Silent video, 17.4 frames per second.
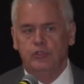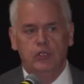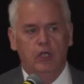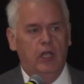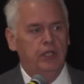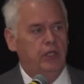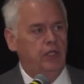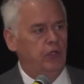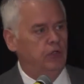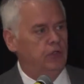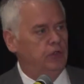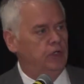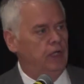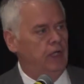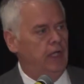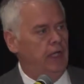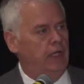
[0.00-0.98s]
not here
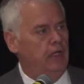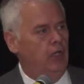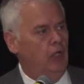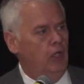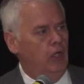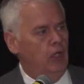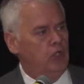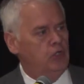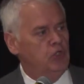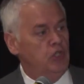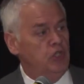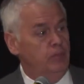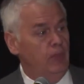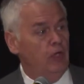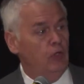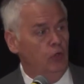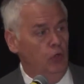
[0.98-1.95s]
today,
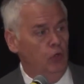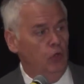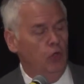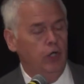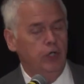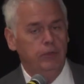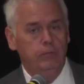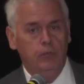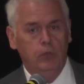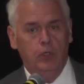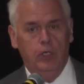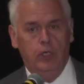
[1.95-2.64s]
Gene McLaurin.